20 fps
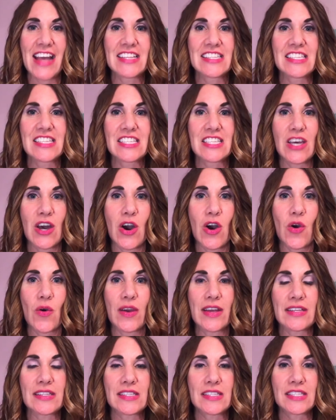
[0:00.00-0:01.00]
And
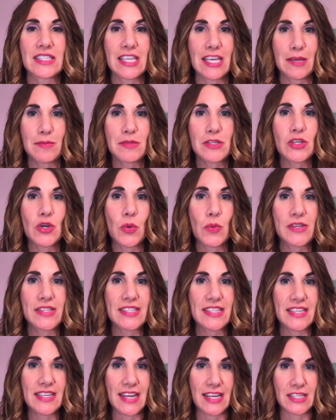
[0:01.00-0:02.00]
so it seems
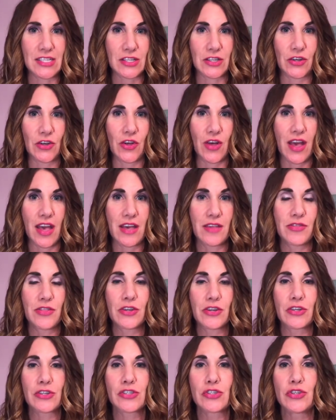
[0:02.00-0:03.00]
coincidental and
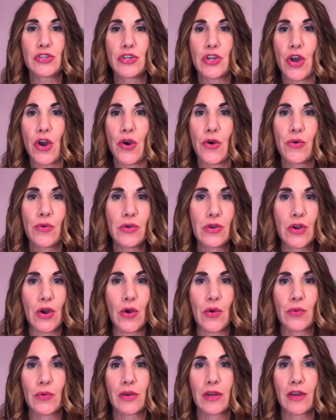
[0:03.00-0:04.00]
there's no
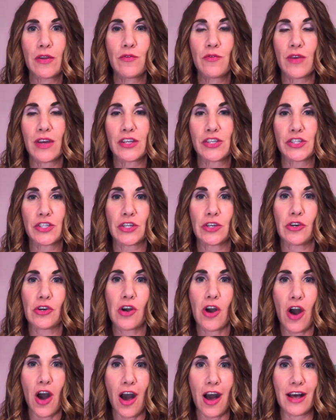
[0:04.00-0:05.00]
known conventional
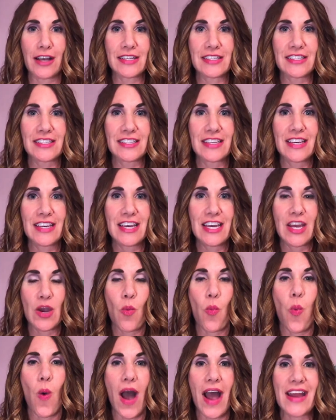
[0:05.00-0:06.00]
cause.
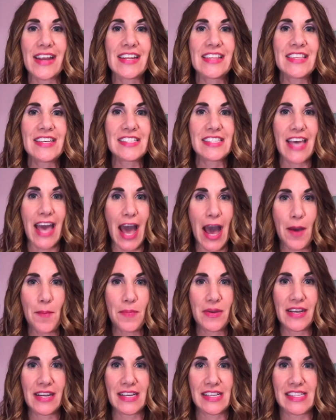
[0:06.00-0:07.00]
Why did this
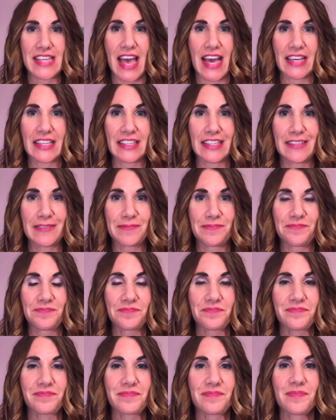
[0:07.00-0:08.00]
happen exactly?
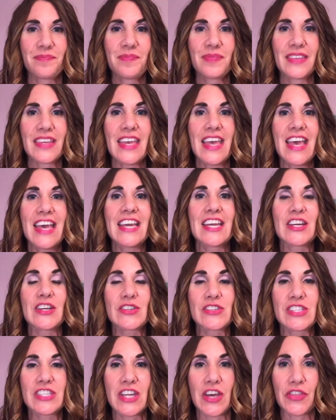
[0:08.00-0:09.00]

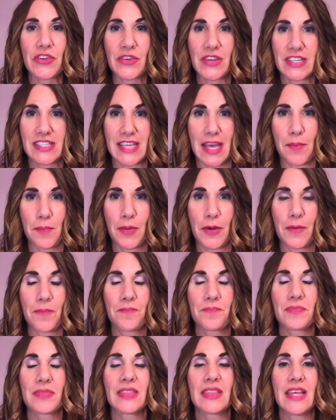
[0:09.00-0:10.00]
Here's another example.
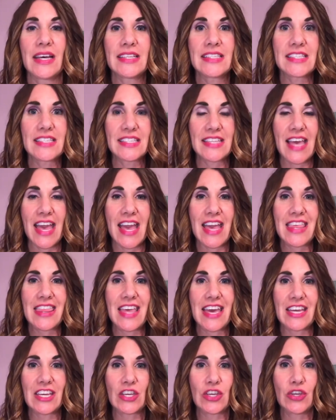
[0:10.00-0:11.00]
Let's say
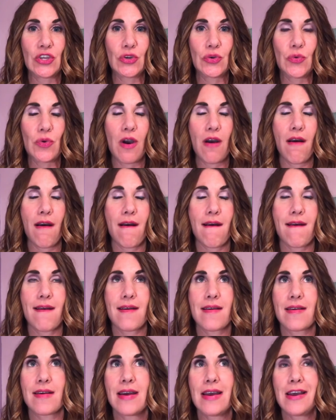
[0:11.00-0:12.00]
that you
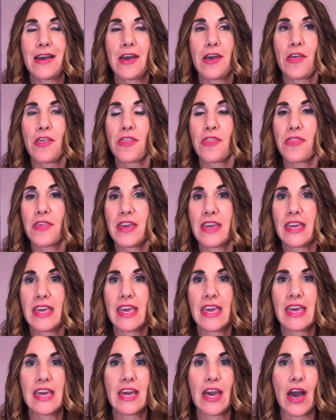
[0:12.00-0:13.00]
are
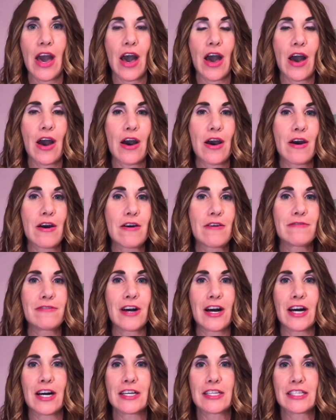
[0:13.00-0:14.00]
thinking of
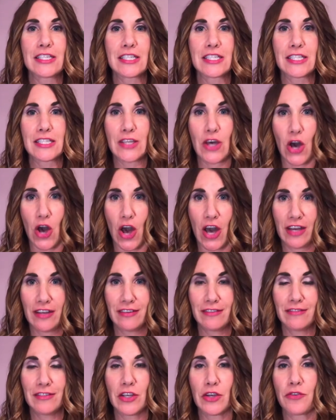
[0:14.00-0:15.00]
a
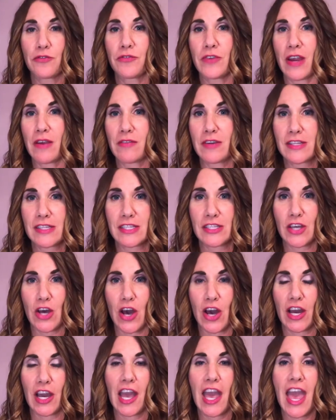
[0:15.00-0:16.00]
song, your favorite
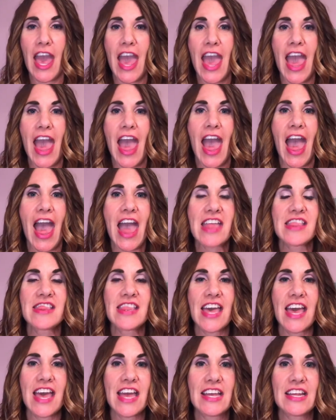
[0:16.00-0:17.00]
song, and
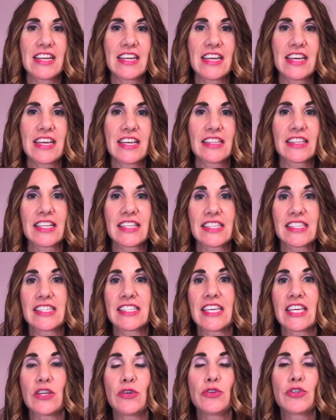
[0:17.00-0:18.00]
then let's
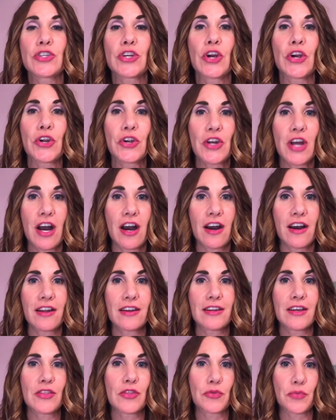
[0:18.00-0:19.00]
say you turn
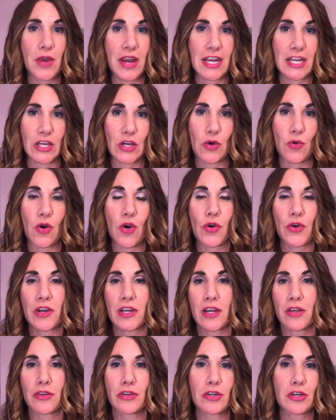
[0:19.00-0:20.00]
on the radio or
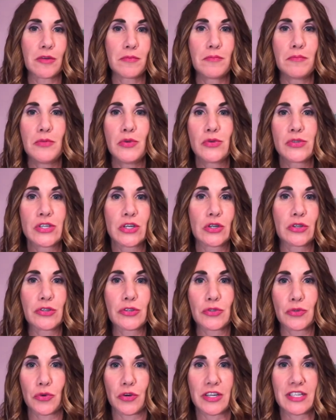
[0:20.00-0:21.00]
another musical
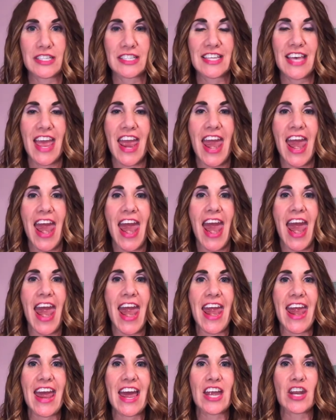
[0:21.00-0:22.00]
source,
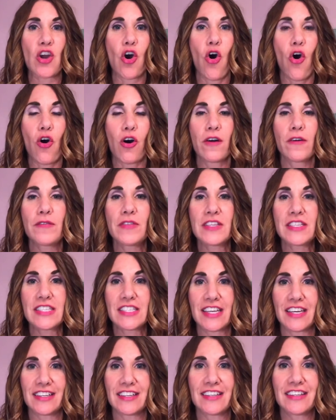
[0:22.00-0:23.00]
and all of a
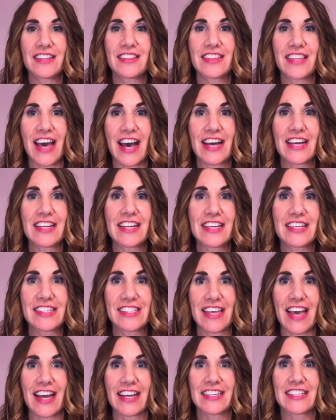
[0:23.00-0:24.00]
sudden that
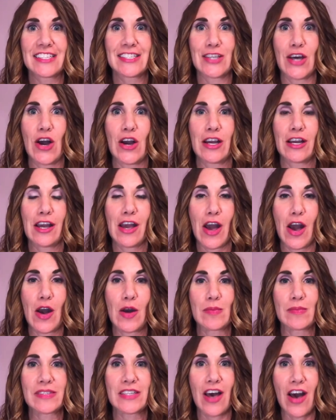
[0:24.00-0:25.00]
exact song
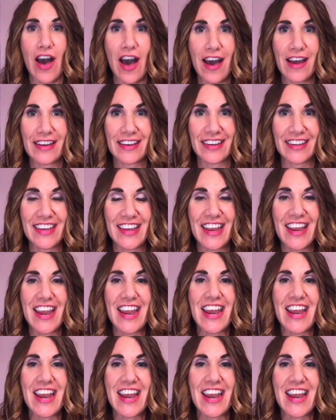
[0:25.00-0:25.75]
comes on.